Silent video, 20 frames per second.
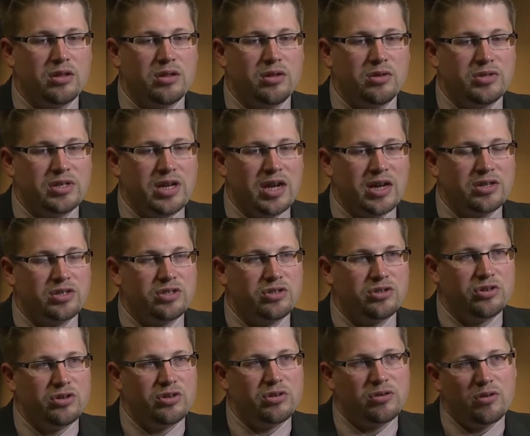actions
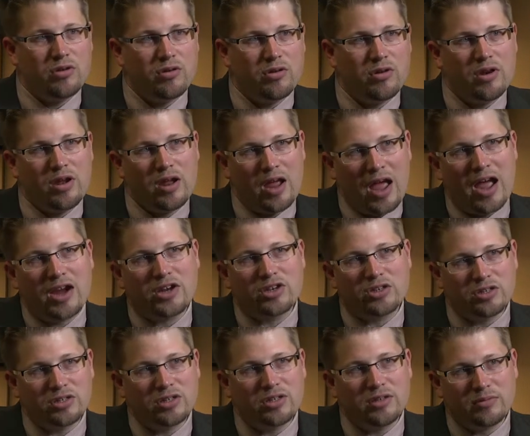are
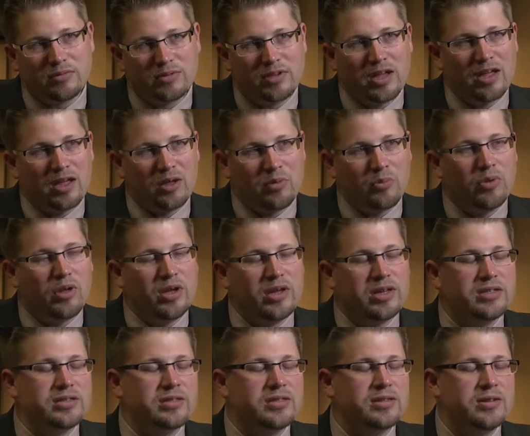actually taking
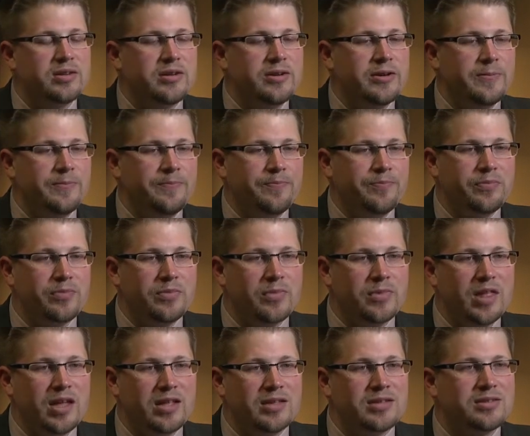place,
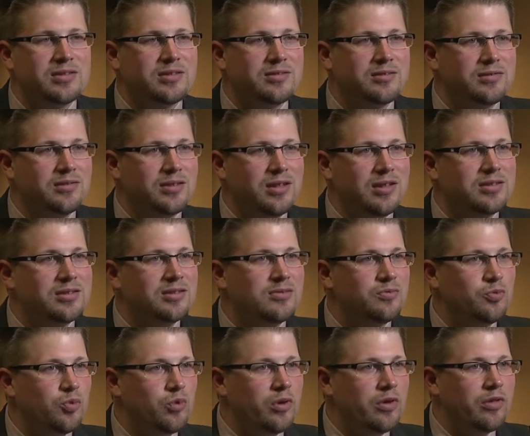that's
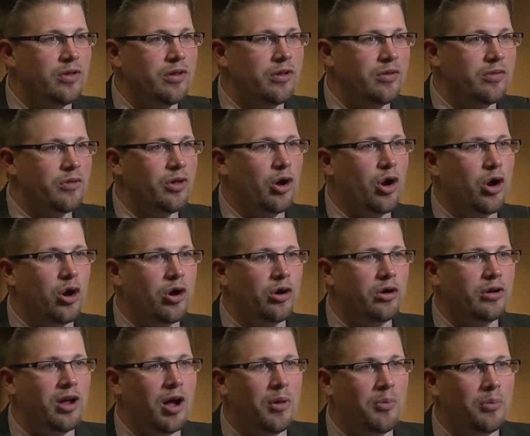where the
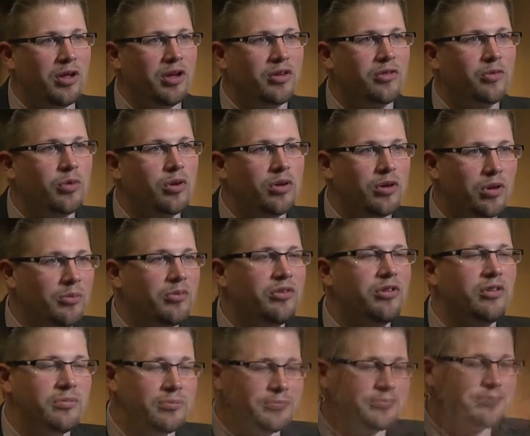hard, complex work comes in.